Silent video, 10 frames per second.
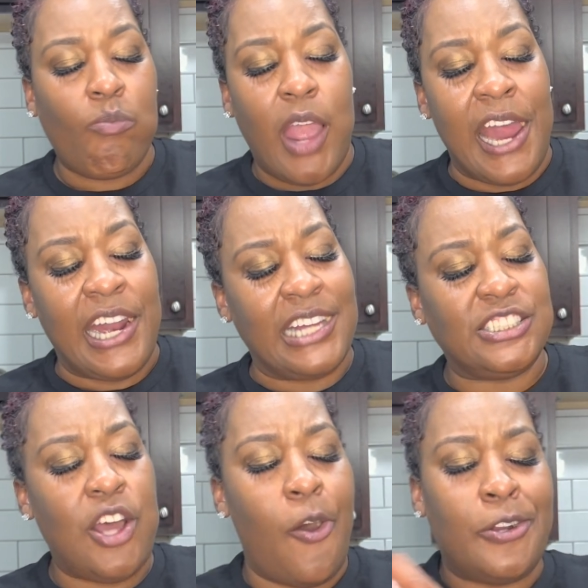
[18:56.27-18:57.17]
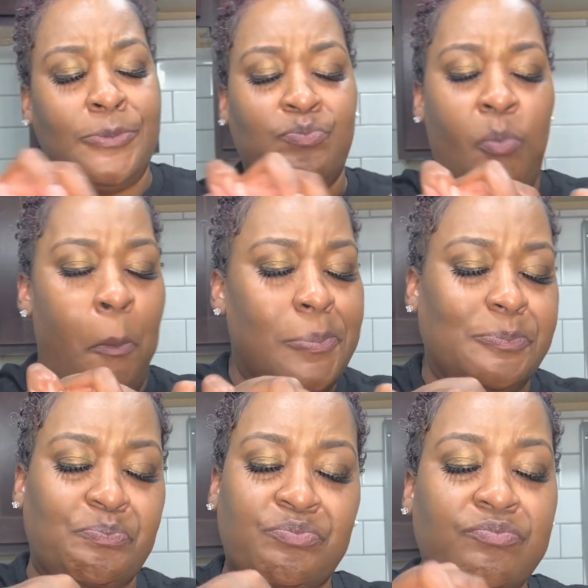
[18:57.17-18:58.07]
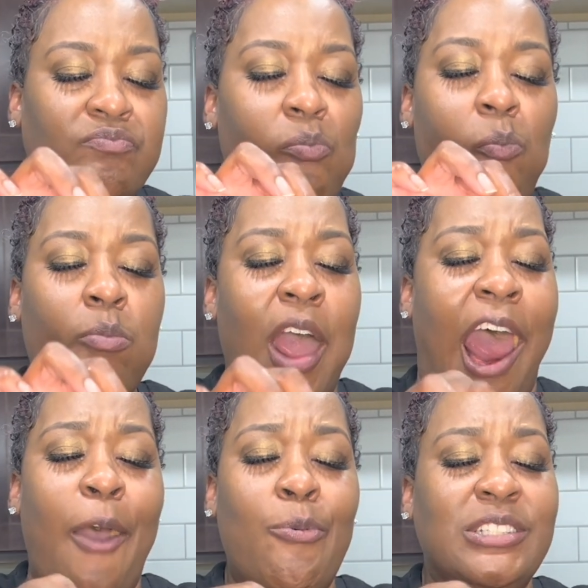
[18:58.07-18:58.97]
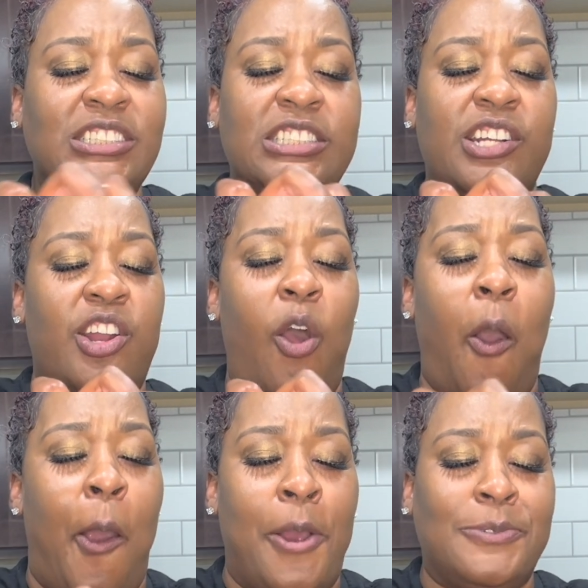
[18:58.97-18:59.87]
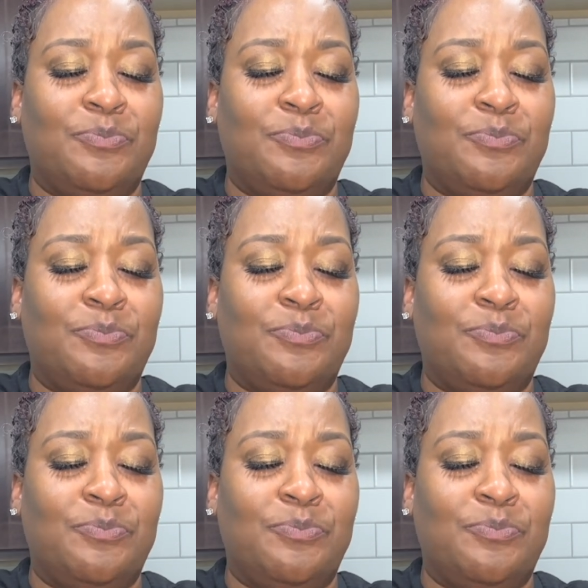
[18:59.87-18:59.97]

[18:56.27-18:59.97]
And I told her, I want to eat it all.